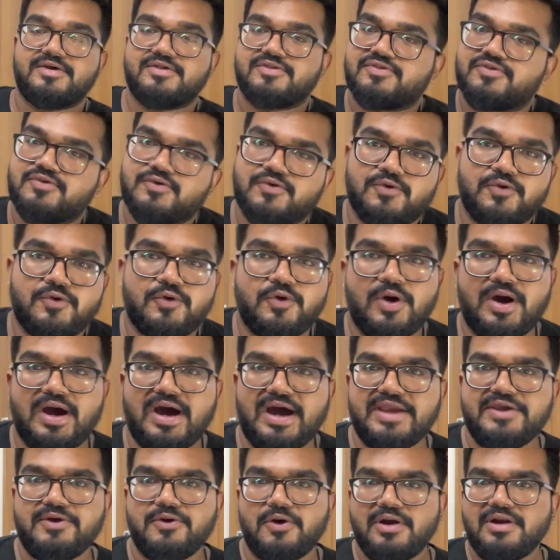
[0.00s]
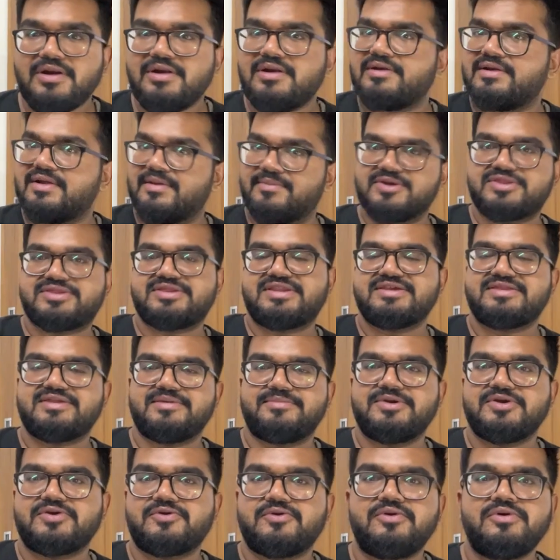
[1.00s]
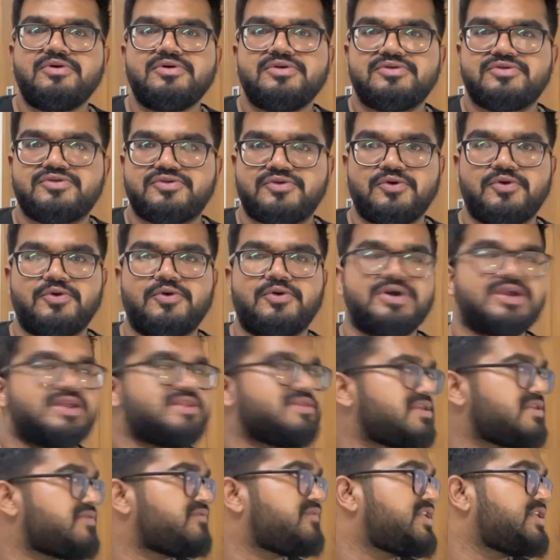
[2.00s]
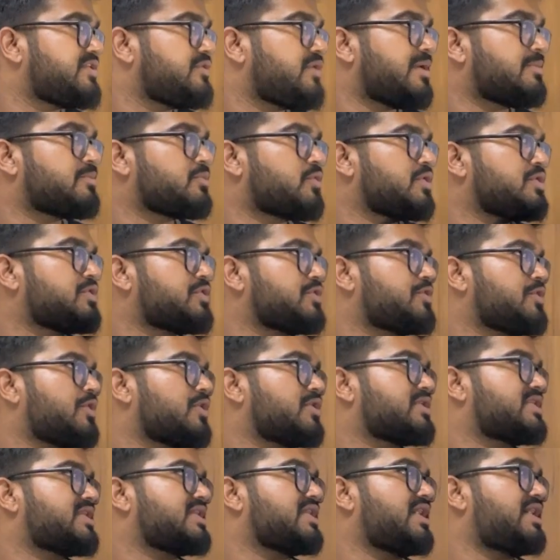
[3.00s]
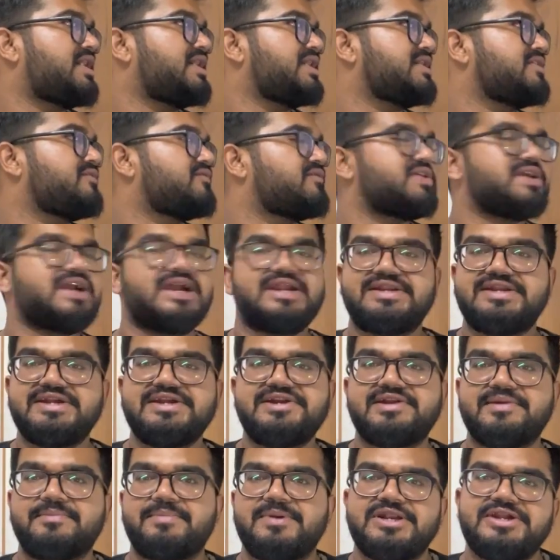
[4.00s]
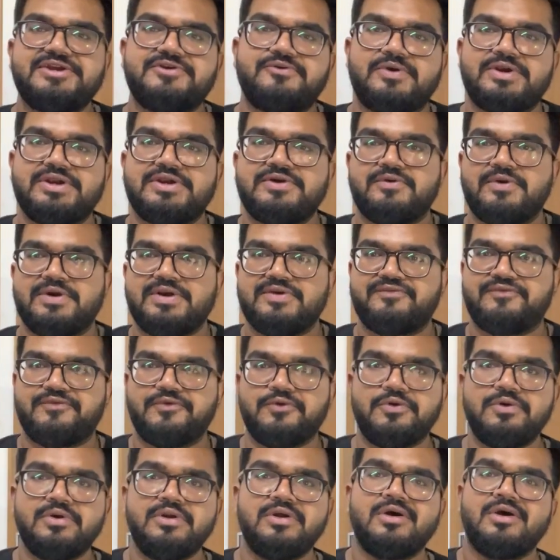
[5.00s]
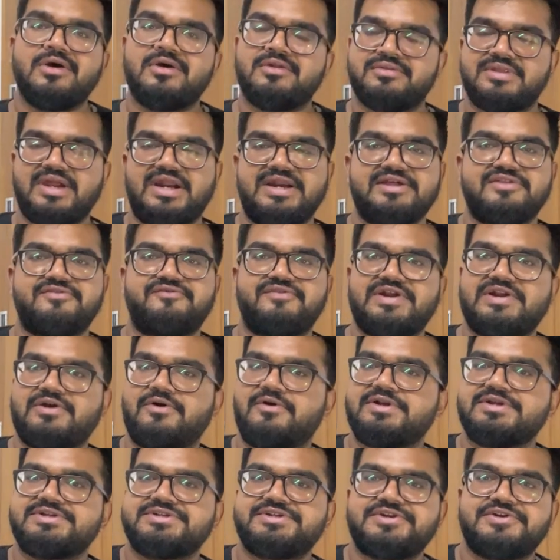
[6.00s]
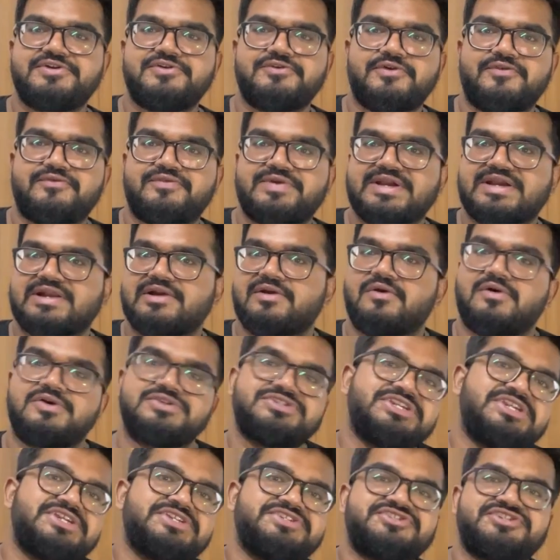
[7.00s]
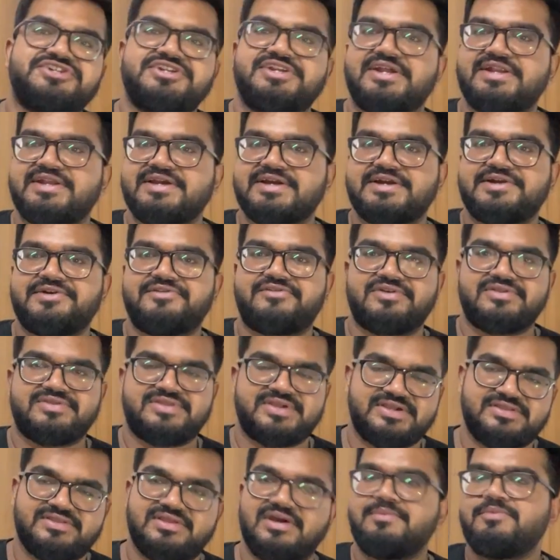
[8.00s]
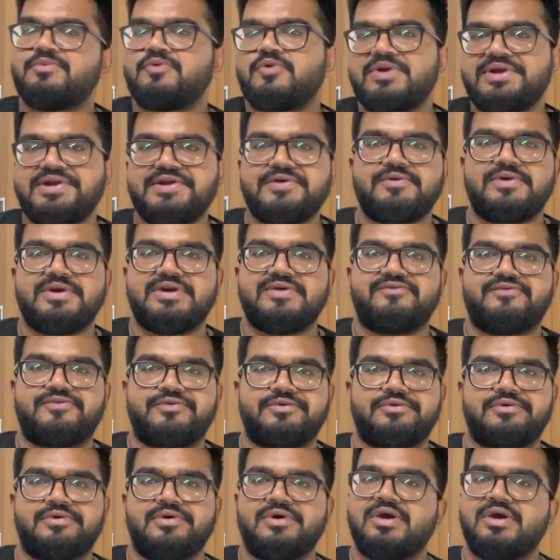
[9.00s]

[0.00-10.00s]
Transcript: So hi all, namaste sabhi ko. So in this video I'm going to talk regarding VITEEE 2024, that is Vellore Institute of Technology Engineering Entrance Exam 2024.